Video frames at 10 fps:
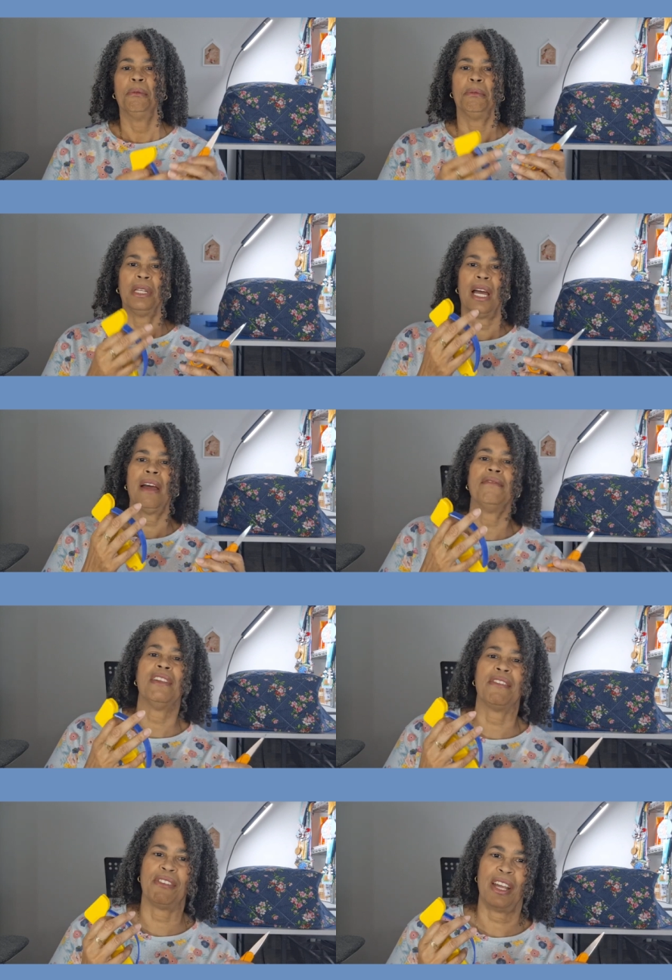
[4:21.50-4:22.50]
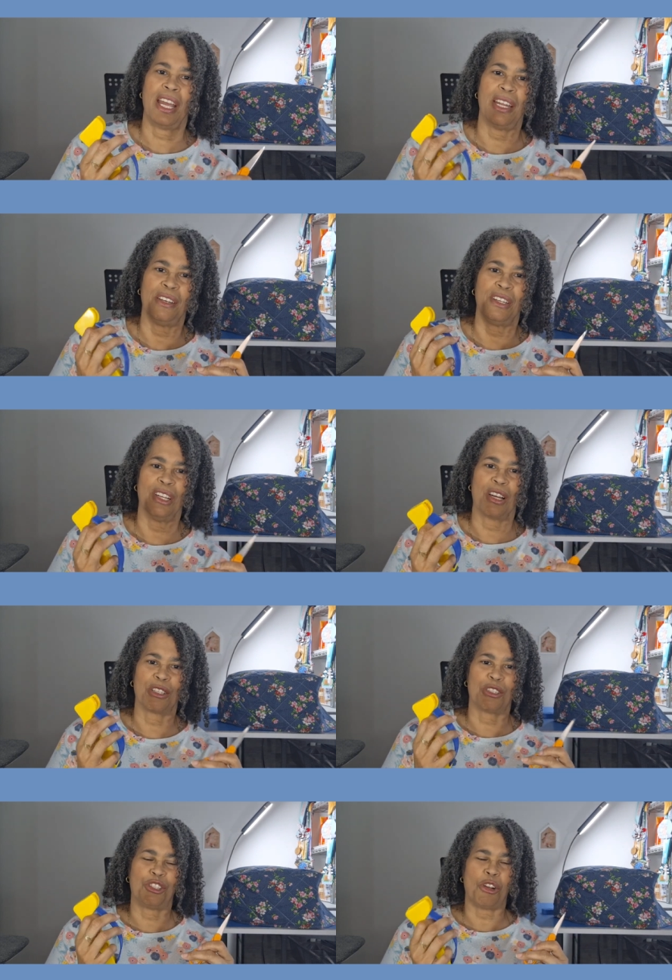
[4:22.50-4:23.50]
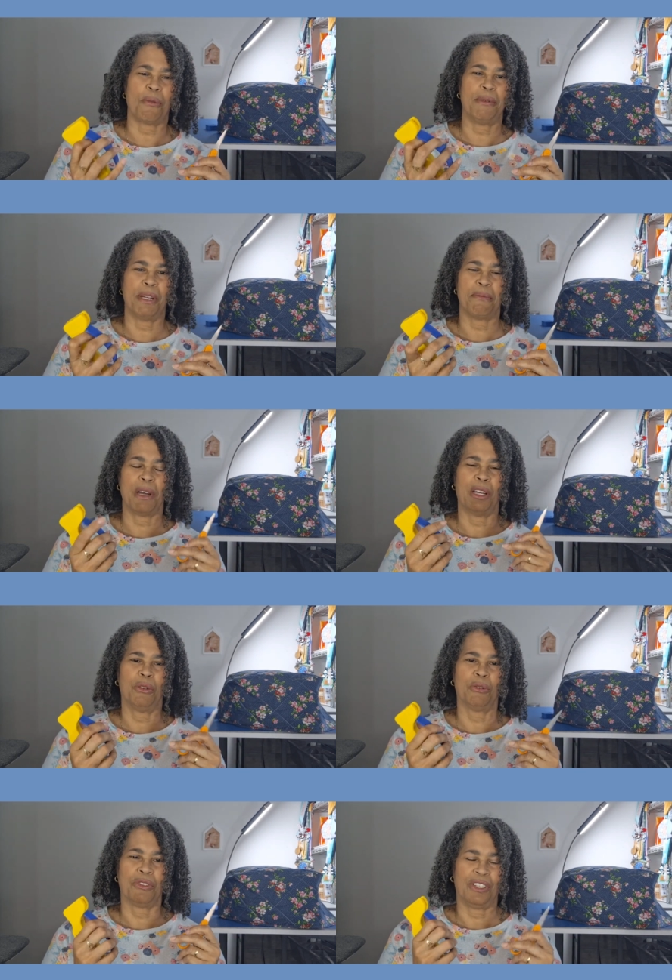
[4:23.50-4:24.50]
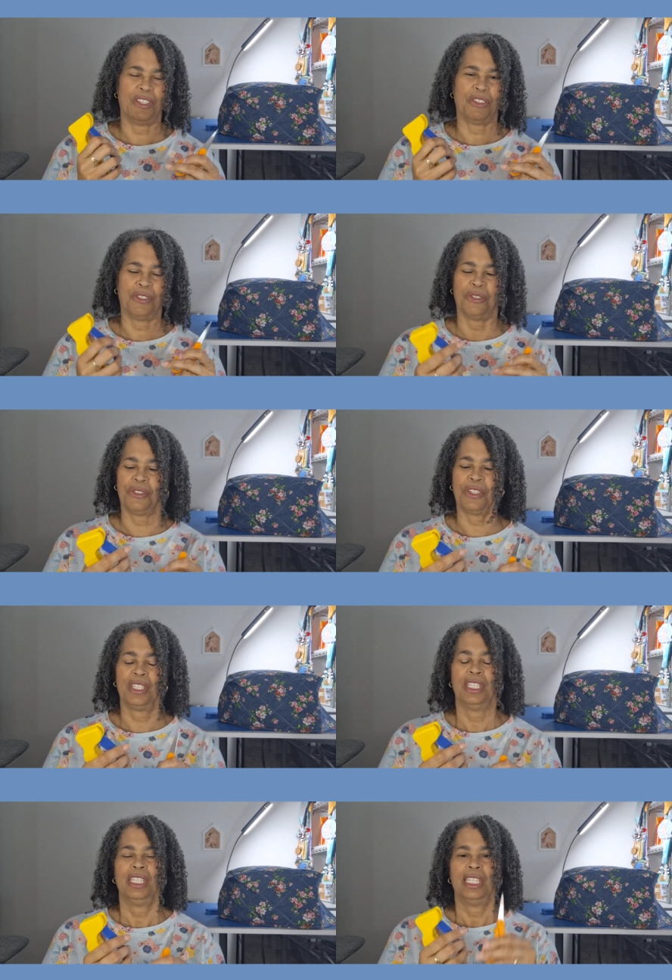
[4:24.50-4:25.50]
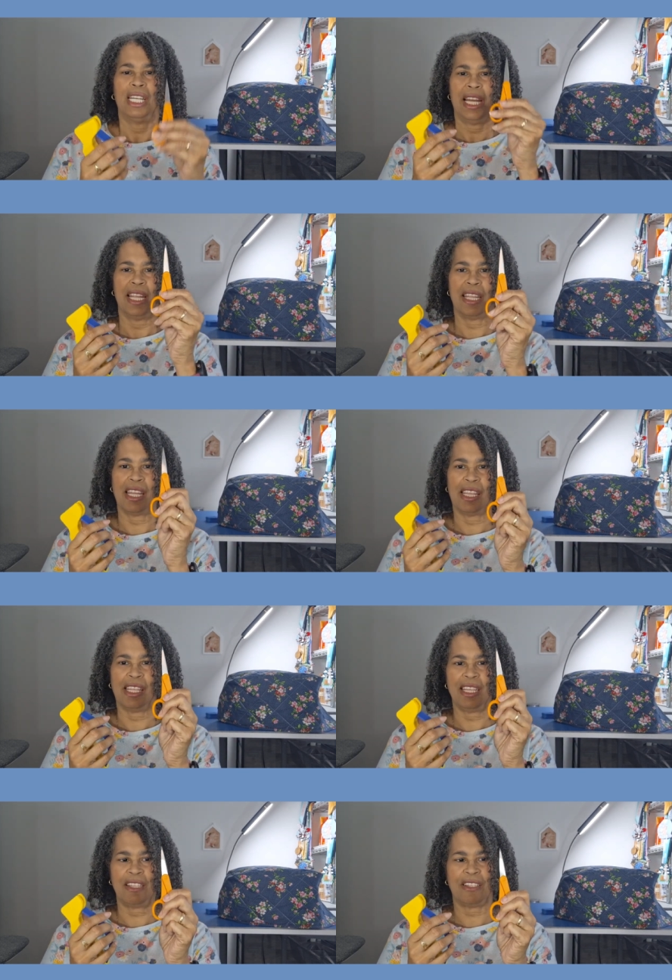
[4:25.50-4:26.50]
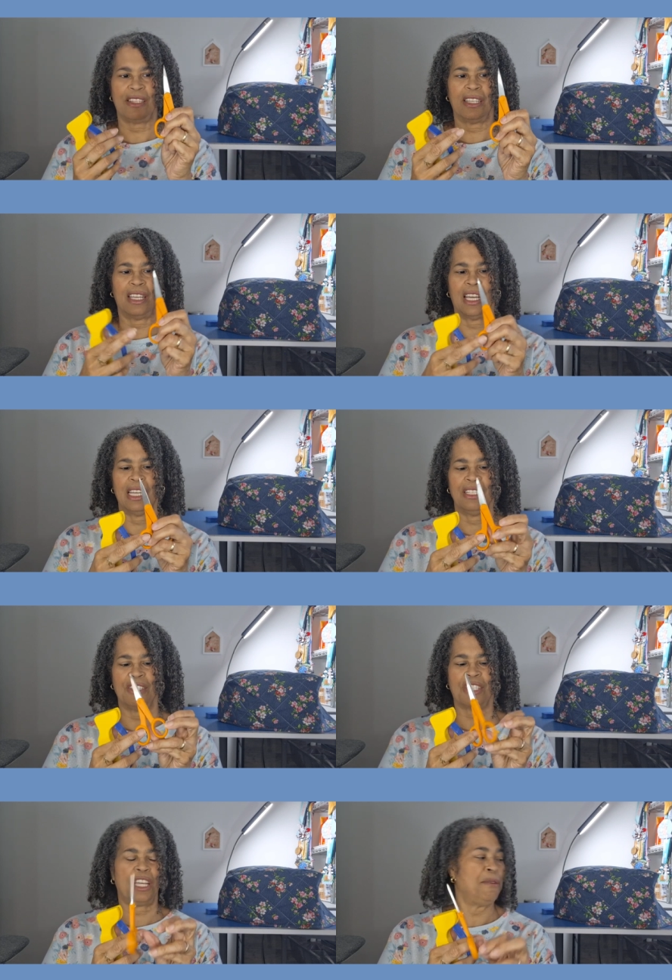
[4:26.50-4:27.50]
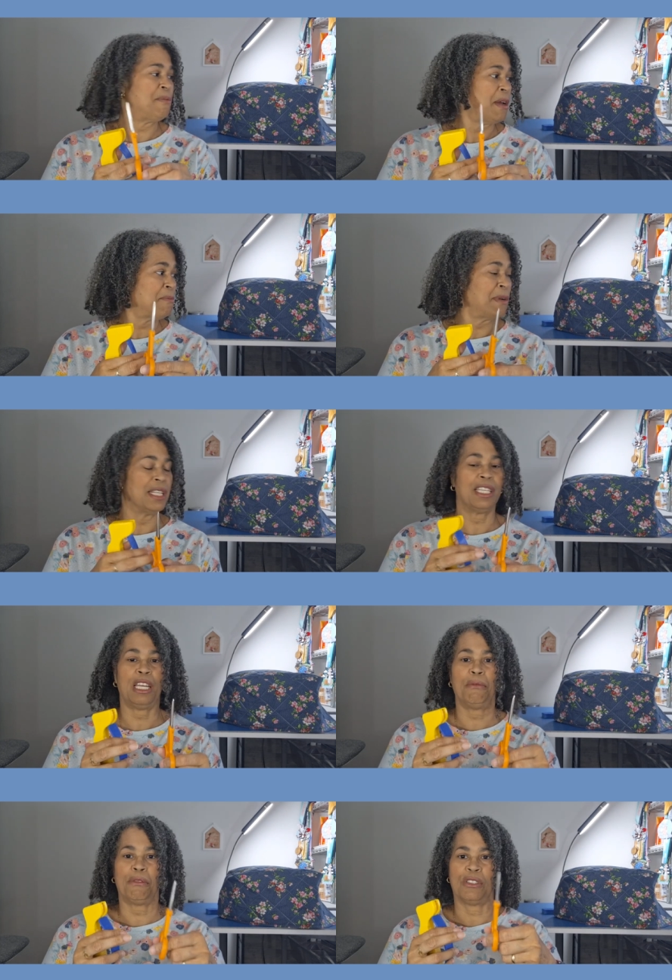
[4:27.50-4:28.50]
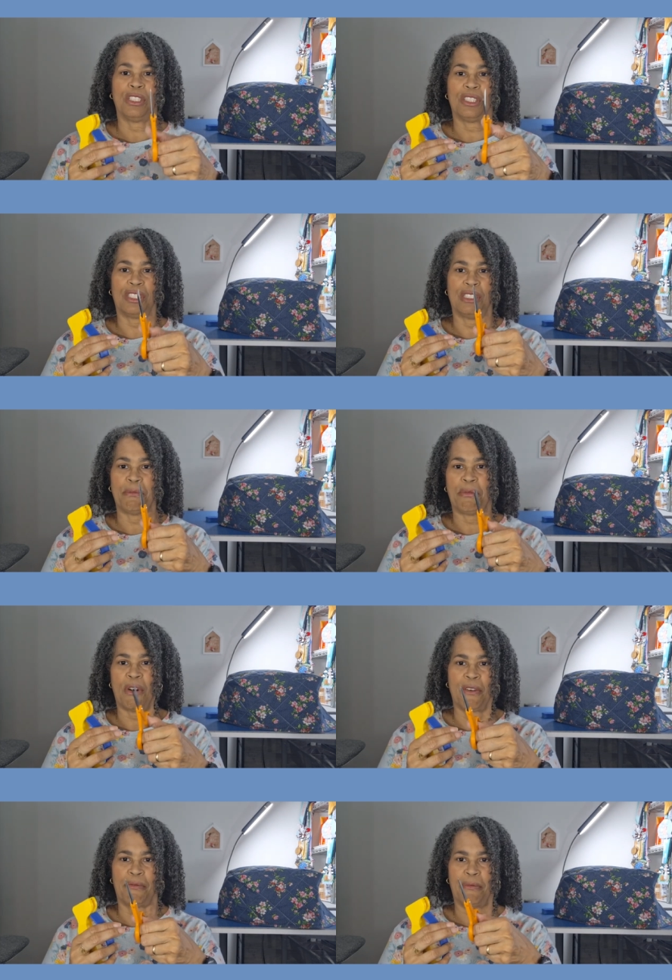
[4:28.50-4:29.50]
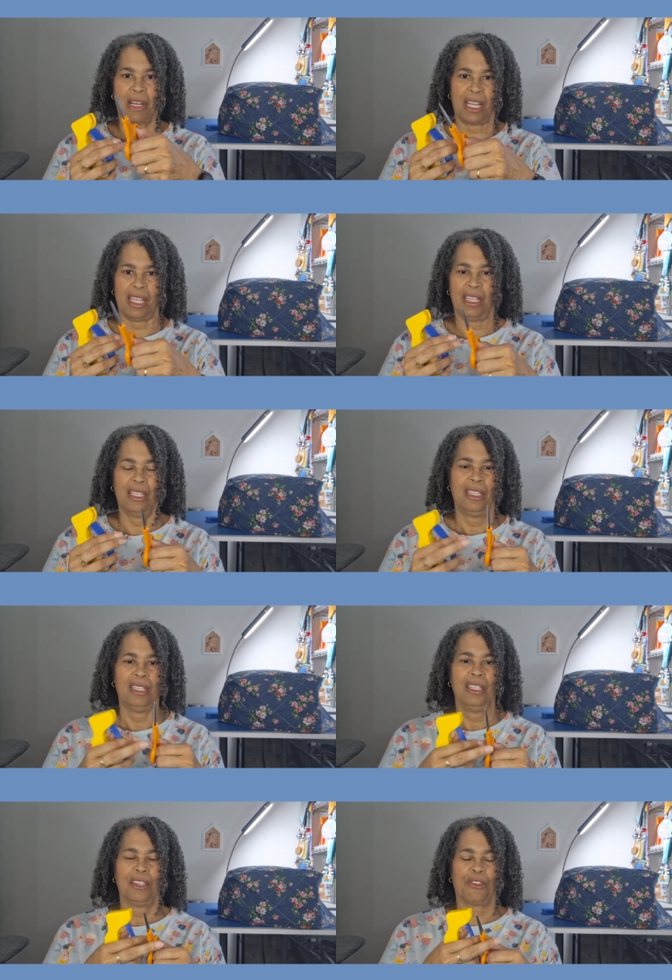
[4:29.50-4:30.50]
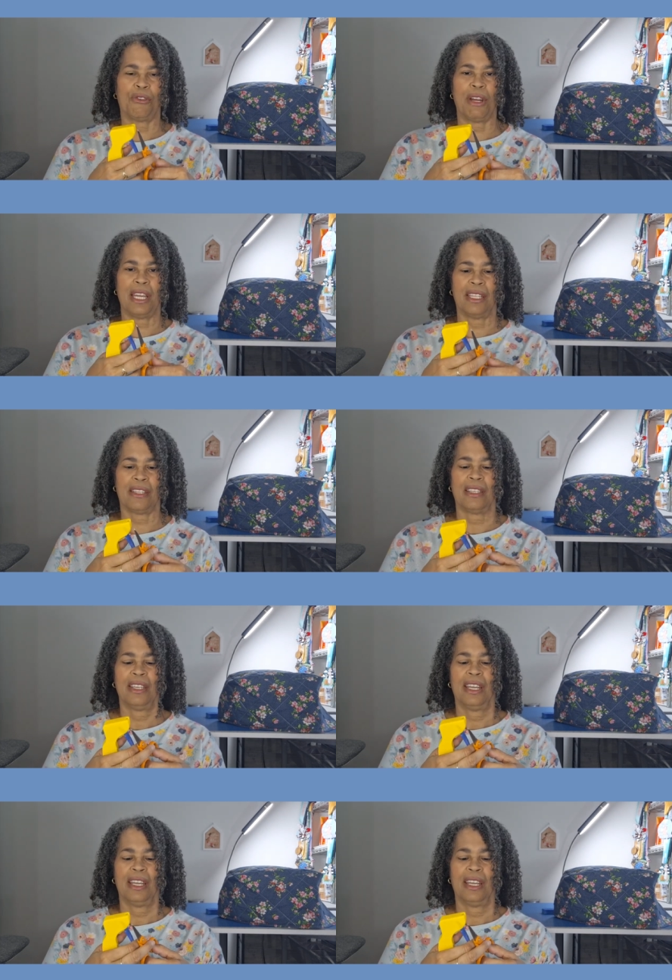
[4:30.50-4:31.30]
But I've never had luck sharpening my own scissors. And these I just keep at my table to snip off my threads.